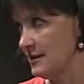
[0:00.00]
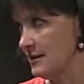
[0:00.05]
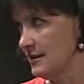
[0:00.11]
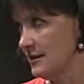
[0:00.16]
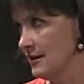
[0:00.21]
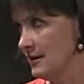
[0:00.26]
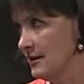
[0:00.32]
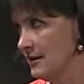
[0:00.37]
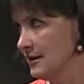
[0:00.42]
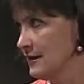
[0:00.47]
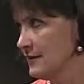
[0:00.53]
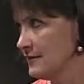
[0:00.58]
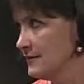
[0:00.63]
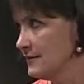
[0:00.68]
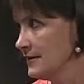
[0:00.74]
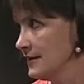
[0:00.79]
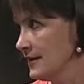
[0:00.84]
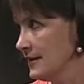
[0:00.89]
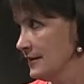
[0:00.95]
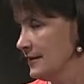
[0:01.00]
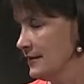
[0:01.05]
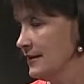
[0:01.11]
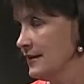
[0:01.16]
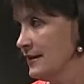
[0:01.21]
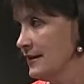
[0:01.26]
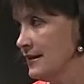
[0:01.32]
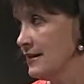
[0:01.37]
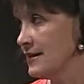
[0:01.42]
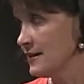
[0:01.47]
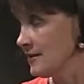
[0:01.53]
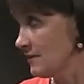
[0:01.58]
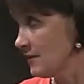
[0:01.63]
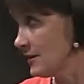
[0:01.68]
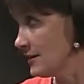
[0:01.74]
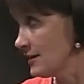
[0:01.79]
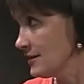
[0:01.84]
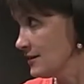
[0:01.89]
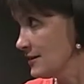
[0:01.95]
Yeah. Is it
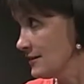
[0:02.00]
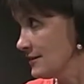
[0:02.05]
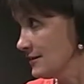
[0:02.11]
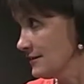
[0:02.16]
finished?